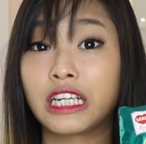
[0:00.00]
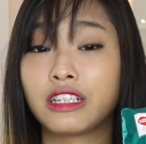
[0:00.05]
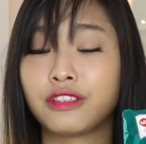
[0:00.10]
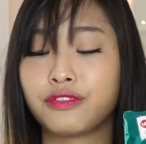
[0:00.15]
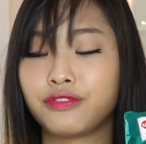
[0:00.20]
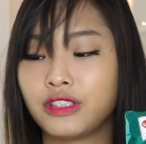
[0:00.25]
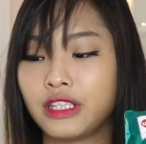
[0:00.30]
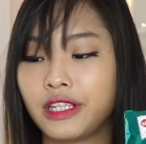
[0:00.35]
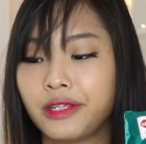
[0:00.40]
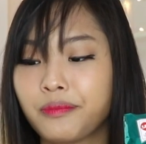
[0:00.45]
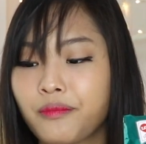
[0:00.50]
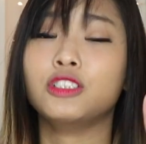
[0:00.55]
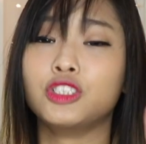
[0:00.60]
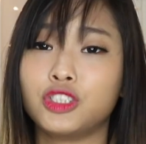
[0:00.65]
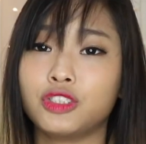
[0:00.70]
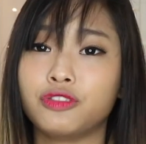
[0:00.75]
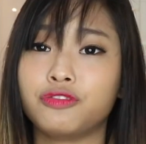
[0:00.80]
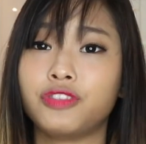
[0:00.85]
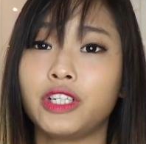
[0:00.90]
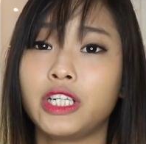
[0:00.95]
kind of feeling. You
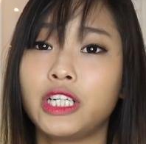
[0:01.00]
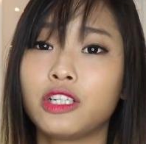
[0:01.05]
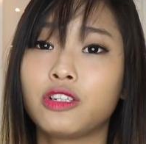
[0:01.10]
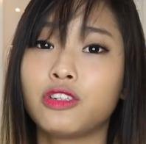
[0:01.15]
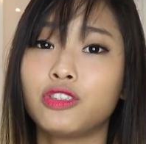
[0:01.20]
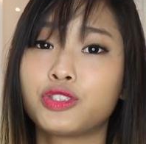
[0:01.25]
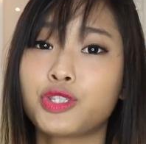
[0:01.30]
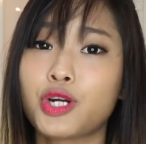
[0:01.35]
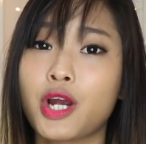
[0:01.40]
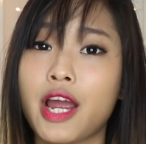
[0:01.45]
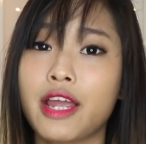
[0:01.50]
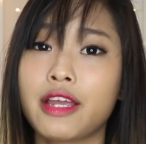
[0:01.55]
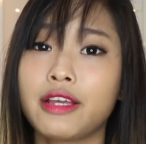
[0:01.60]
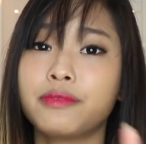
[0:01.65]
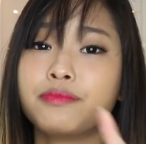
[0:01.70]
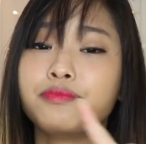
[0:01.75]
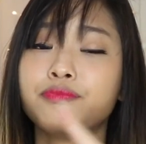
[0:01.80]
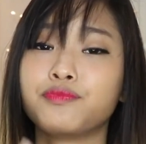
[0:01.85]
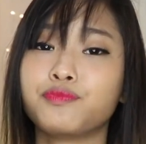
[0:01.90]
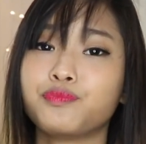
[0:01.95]
should really go try
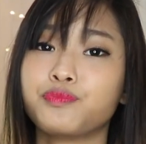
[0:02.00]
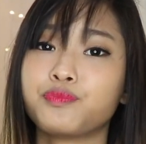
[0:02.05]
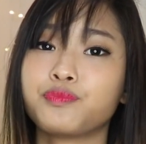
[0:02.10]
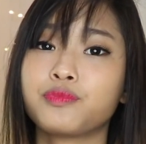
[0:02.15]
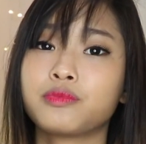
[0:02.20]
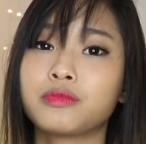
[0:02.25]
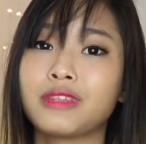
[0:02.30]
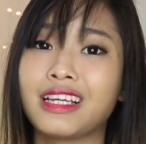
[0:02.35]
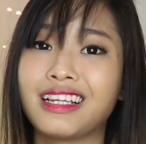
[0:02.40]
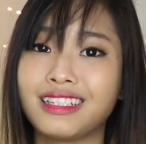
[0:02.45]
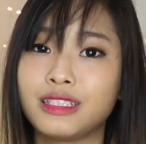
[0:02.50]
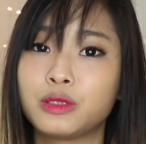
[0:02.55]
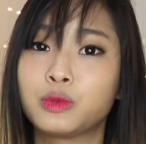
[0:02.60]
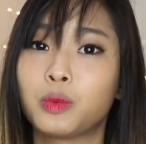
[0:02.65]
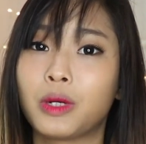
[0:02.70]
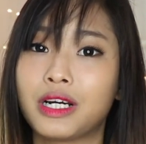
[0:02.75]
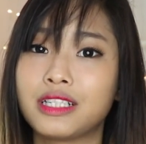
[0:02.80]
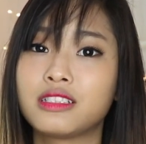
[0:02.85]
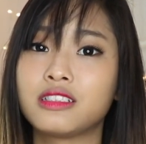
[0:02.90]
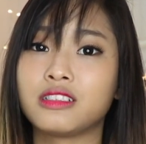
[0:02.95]
it at least
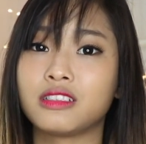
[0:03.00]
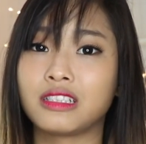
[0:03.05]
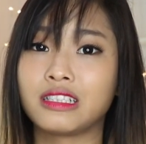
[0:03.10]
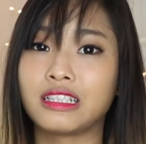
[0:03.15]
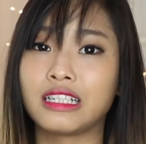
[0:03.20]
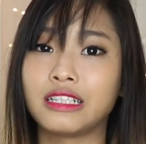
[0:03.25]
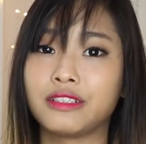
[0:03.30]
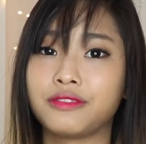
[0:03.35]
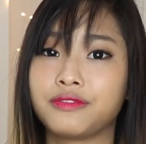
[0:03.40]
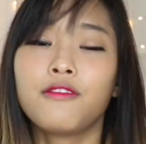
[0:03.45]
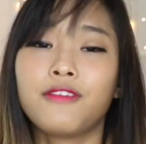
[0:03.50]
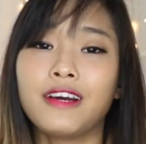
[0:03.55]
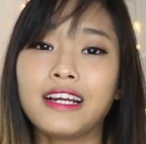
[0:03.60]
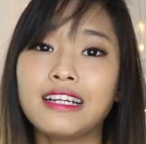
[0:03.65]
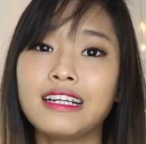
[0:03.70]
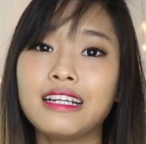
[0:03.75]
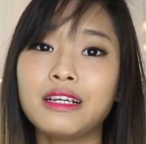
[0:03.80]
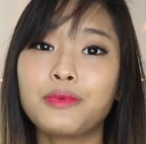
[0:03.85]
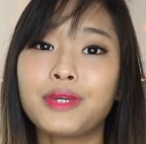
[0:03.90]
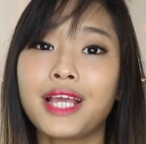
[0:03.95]
once in your life.
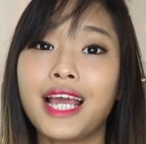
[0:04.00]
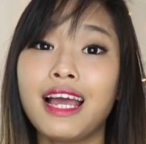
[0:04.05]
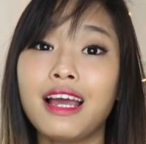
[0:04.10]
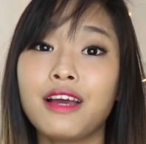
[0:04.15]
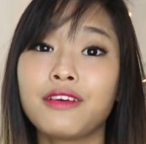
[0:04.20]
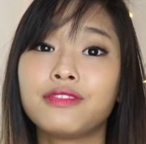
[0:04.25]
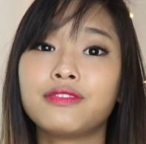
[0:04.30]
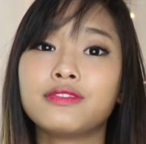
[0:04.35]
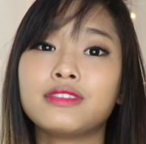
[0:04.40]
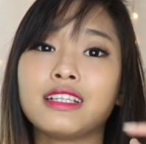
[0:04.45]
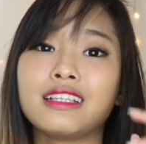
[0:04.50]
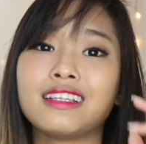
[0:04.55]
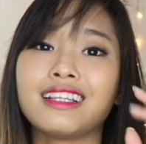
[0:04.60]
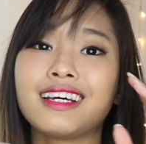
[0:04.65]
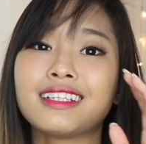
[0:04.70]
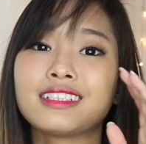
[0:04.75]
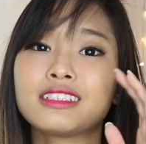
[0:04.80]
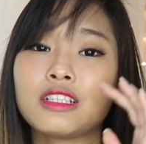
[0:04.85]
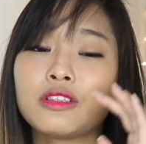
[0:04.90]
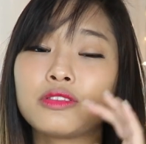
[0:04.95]
Finally, we have the
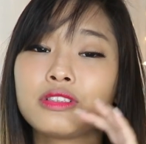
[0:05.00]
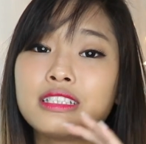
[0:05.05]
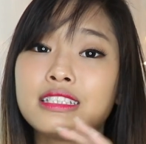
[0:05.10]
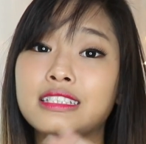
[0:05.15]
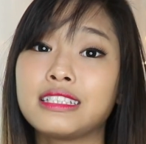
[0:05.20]
last salty